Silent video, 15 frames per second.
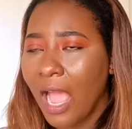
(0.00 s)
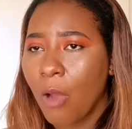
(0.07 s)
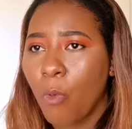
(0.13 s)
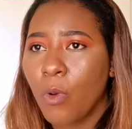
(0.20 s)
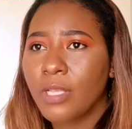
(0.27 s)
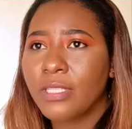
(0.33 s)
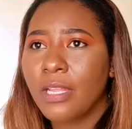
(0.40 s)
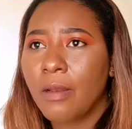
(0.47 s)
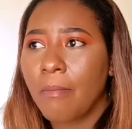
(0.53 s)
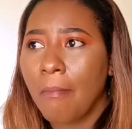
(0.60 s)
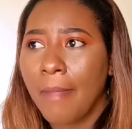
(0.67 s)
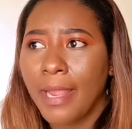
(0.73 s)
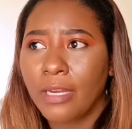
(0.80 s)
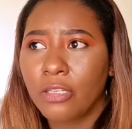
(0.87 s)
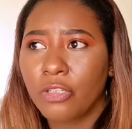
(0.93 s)
I wasn't
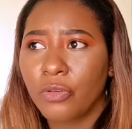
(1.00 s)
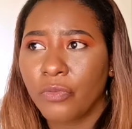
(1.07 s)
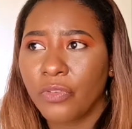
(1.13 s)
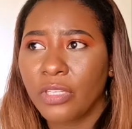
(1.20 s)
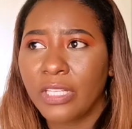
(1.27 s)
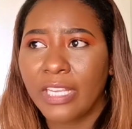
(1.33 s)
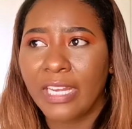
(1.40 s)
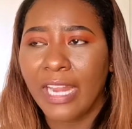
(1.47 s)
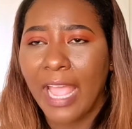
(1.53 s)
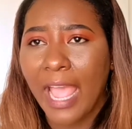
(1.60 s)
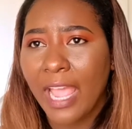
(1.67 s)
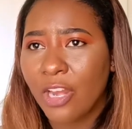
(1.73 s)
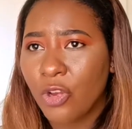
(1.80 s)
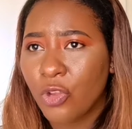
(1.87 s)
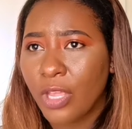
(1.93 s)
made to feel
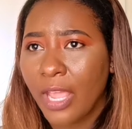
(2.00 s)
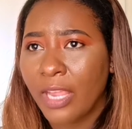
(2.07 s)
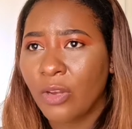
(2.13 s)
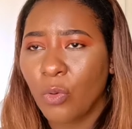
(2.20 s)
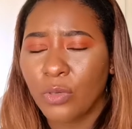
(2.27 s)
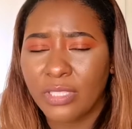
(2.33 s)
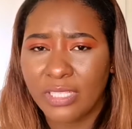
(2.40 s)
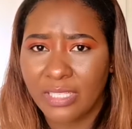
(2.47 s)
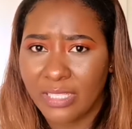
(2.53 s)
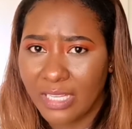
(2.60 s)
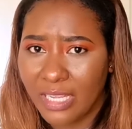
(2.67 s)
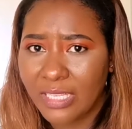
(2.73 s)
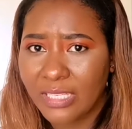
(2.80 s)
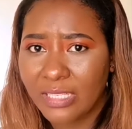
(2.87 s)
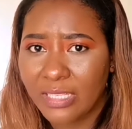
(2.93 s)
inadequate or
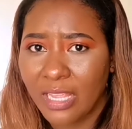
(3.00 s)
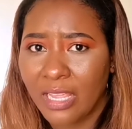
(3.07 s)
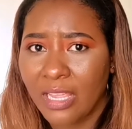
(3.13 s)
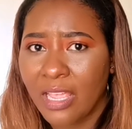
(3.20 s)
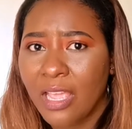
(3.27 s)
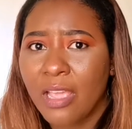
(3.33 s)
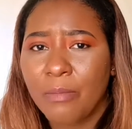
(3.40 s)
disgusting